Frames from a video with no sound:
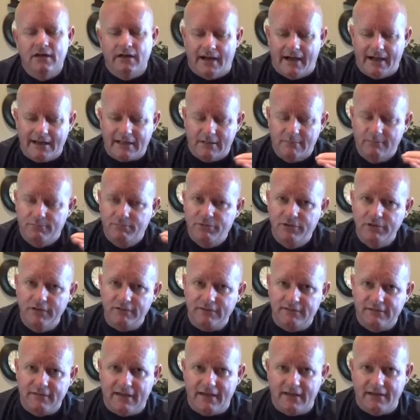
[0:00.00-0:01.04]
I can
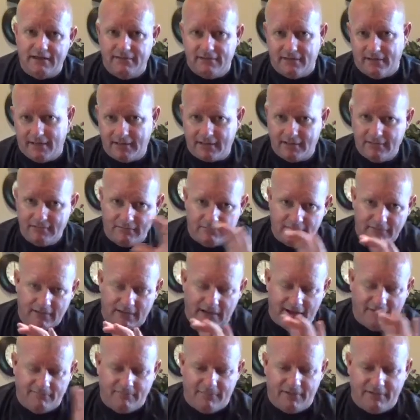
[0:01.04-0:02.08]
put that, I can
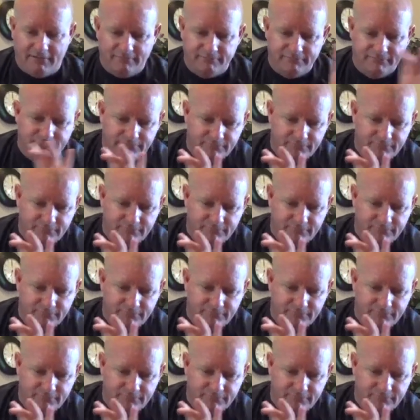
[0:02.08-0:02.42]
have my